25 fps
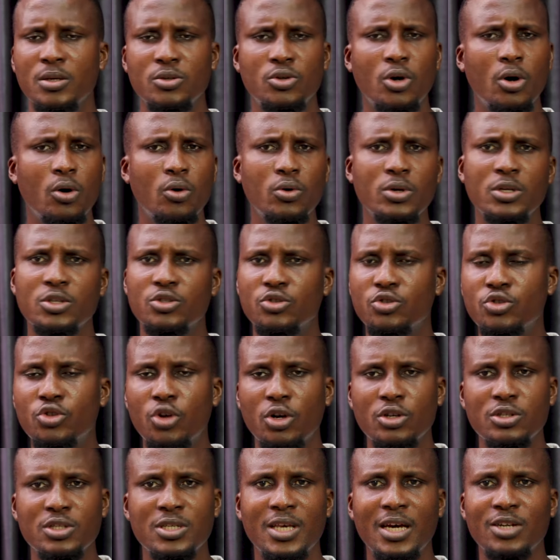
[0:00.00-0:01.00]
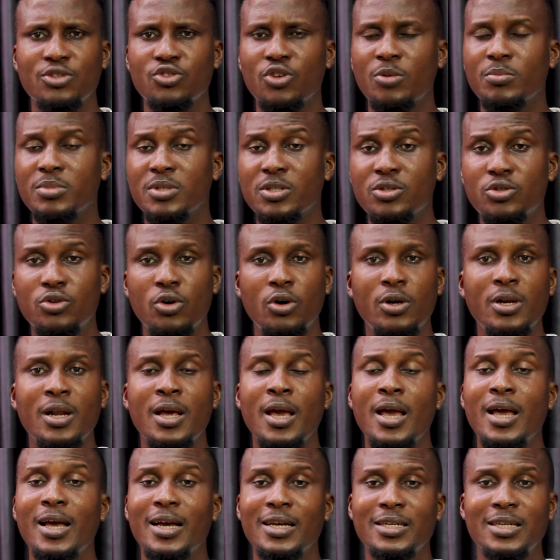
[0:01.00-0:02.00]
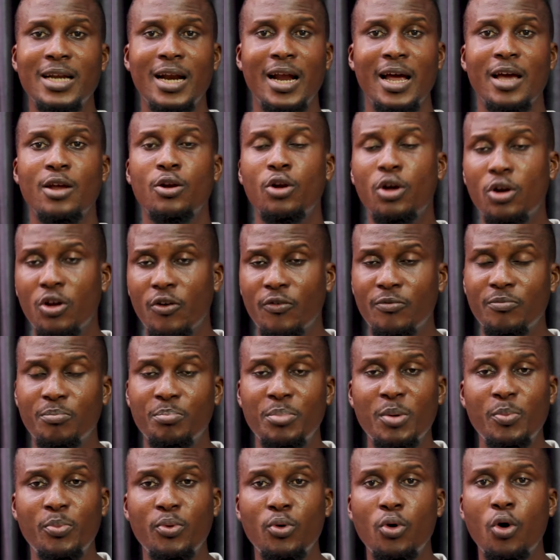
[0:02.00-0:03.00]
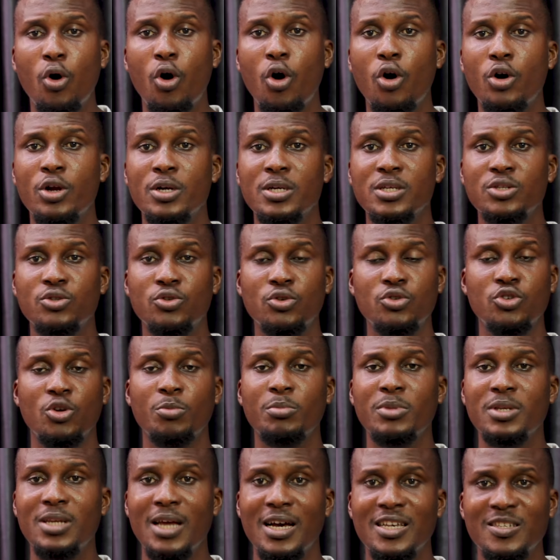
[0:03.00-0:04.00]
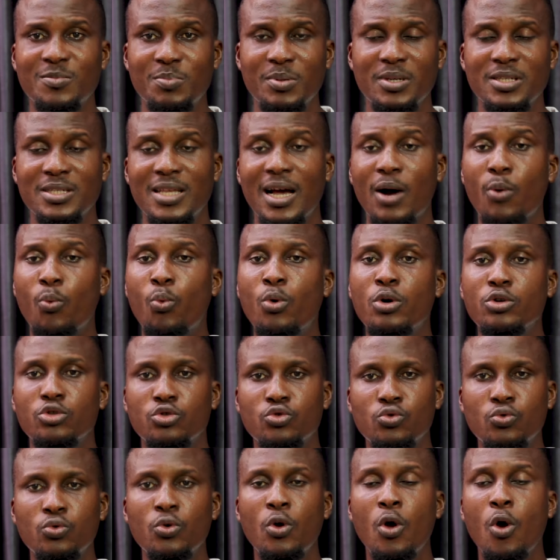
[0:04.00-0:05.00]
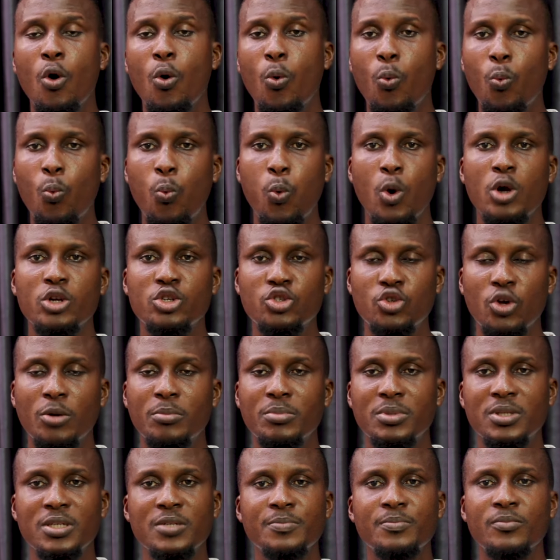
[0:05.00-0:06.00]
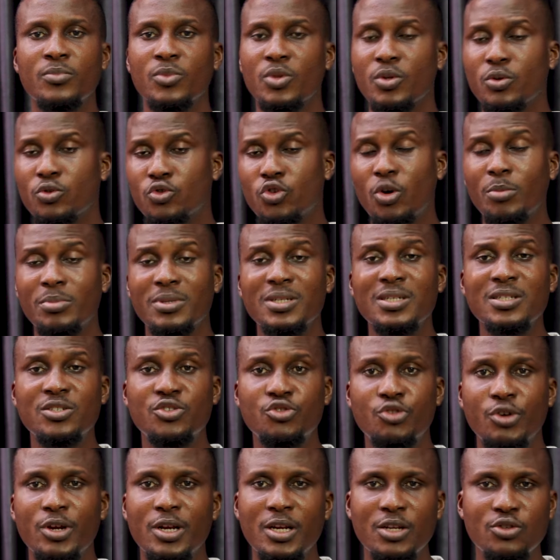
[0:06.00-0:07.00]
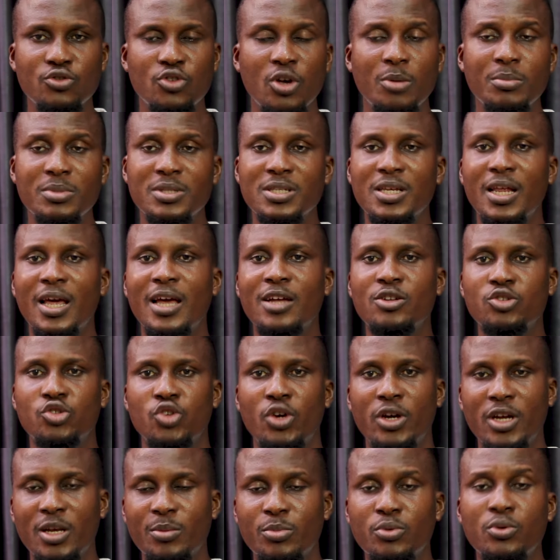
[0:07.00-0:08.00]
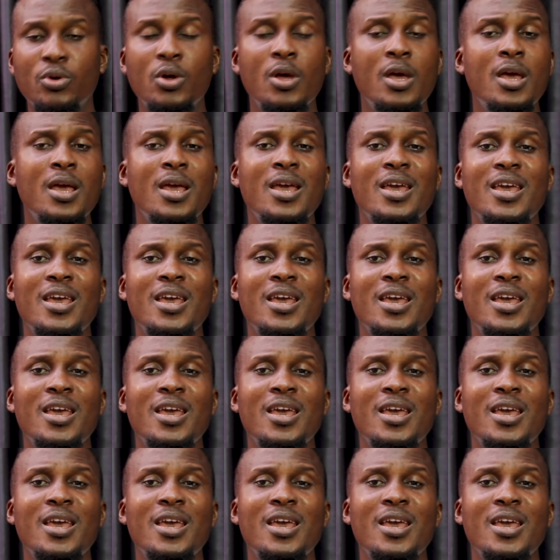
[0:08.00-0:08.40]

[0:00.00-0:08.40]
Your own is just get something done. There are a lot of people on the social media space that want to watch something thrilling, something enjoyable.